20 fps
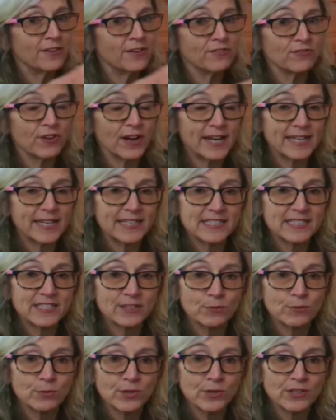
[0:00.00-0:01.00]
writing is
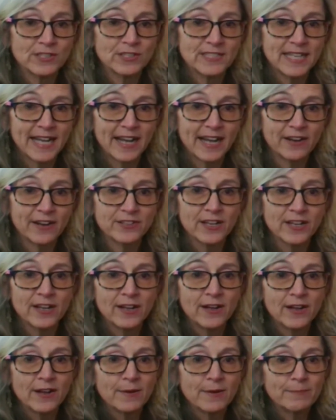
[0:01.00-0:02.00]
the words out.
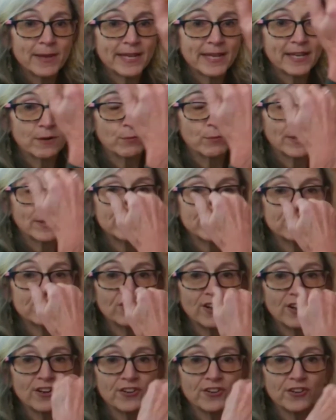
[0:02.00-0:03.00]
Making one
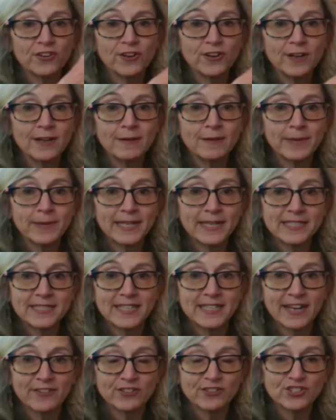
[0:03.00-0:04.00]
stronger makes
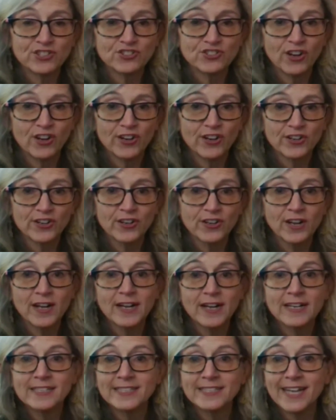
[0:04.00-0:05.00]
the other stronger.
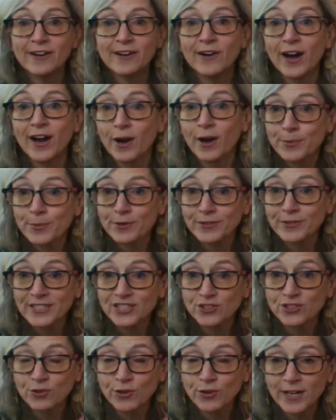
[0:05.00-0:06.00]
So I hope you
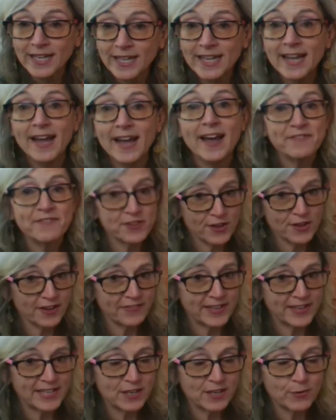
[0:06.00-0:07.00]
enjoy. If you have
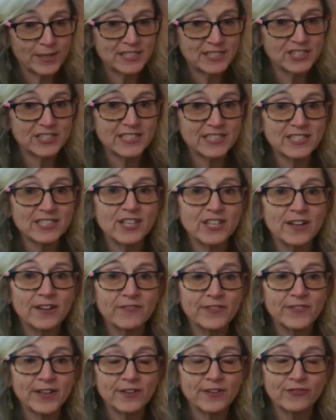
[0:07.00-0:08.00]
any questions,
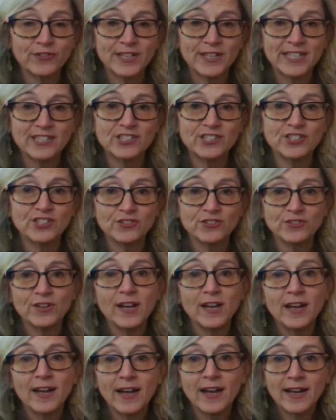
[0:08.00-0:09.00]
feel free to
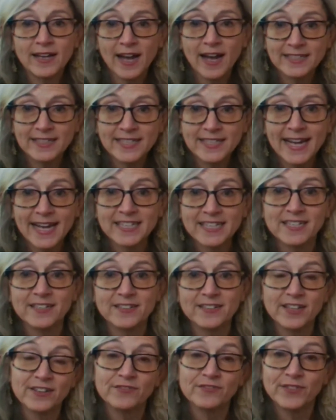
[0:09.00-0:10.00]
contact
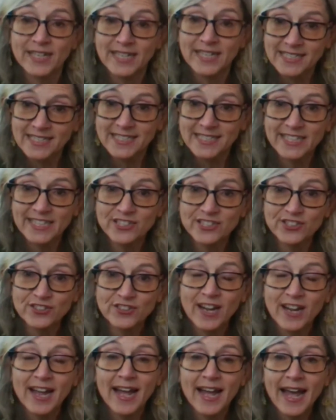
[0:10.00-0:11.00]
the Reading
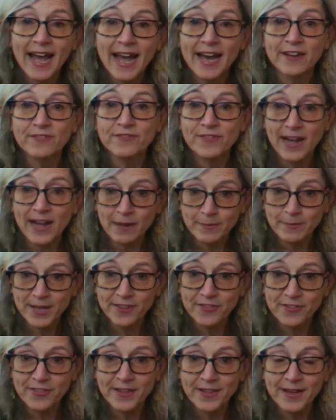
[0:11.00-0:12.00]
Center at Falmouth.
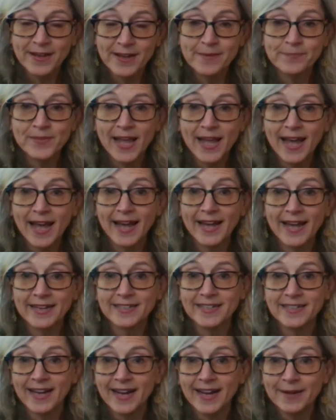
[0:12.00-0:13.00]

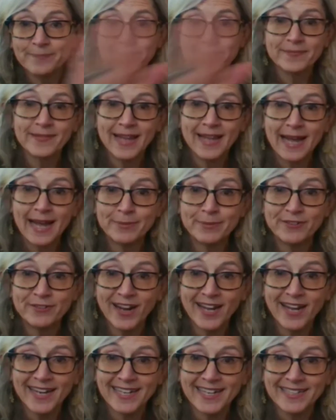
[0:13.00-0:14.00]
And happy
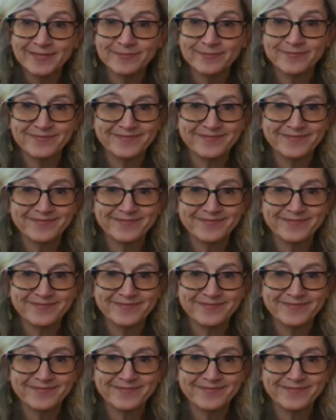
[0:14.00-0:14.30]
writing.